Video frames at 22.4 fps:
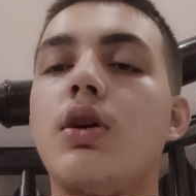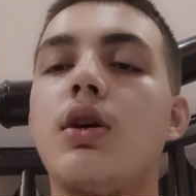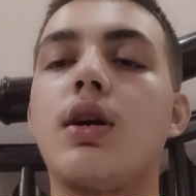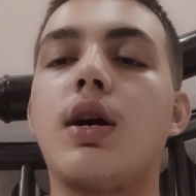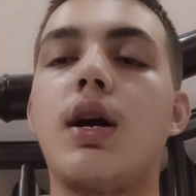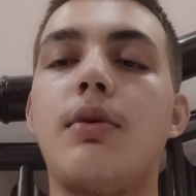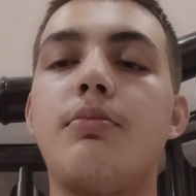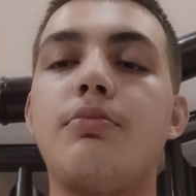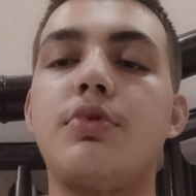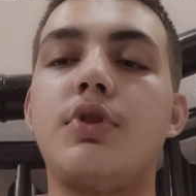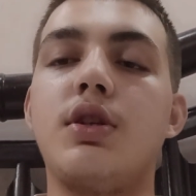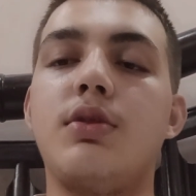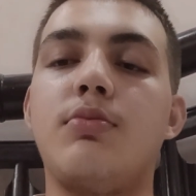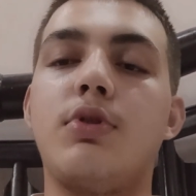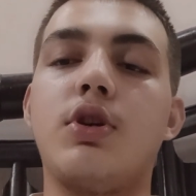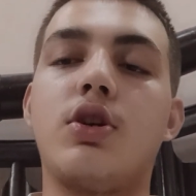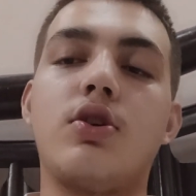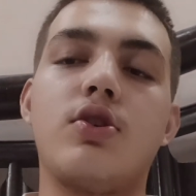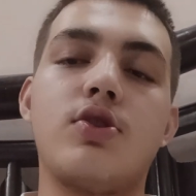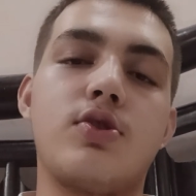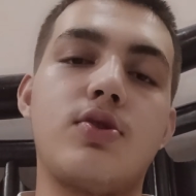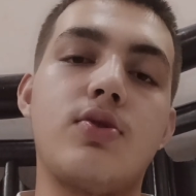company
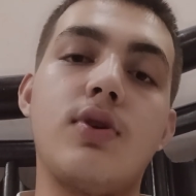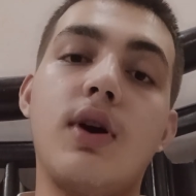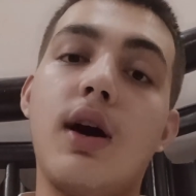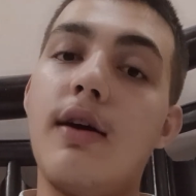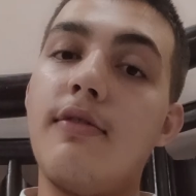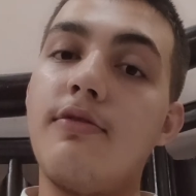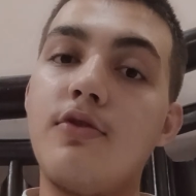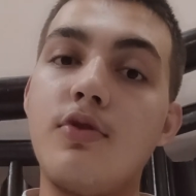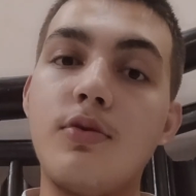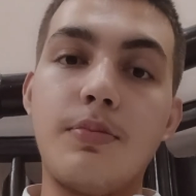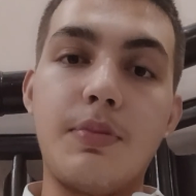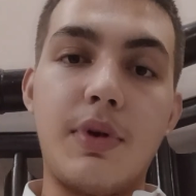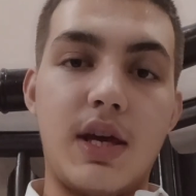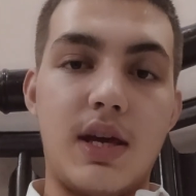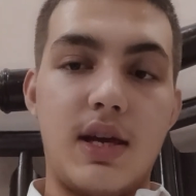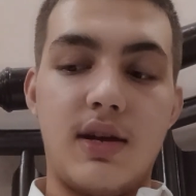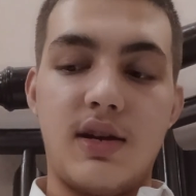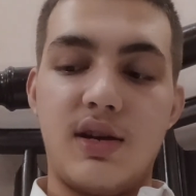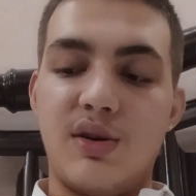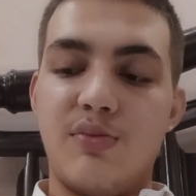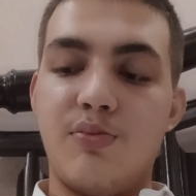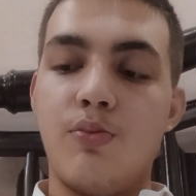because you have to
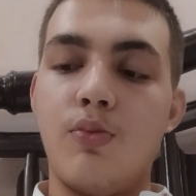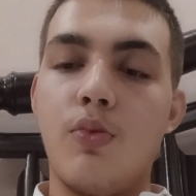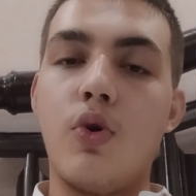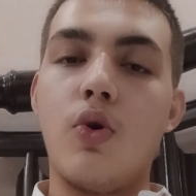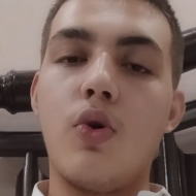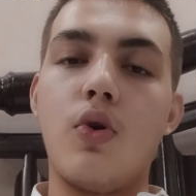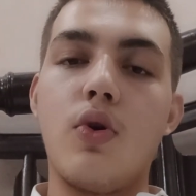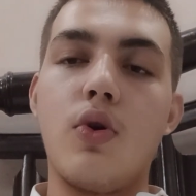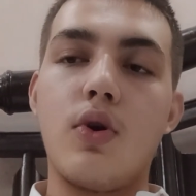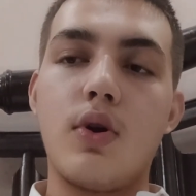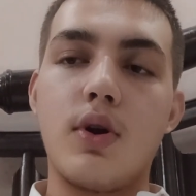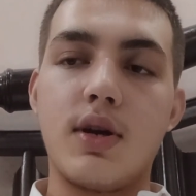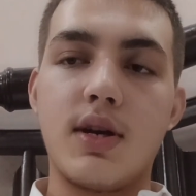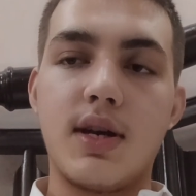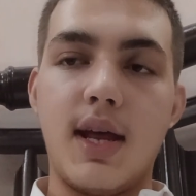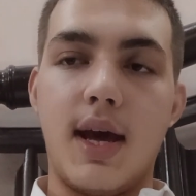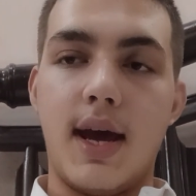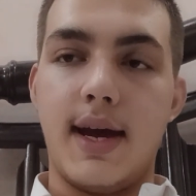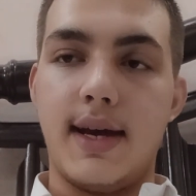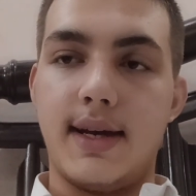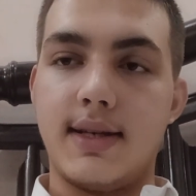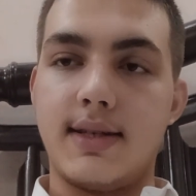pay more
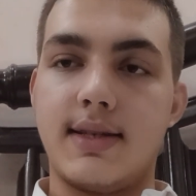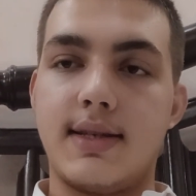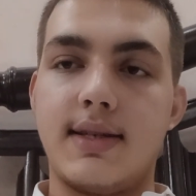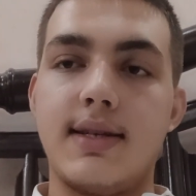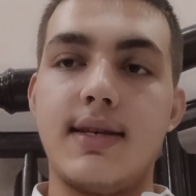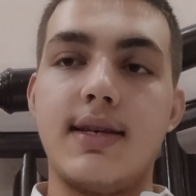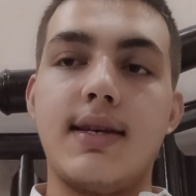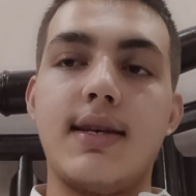tax.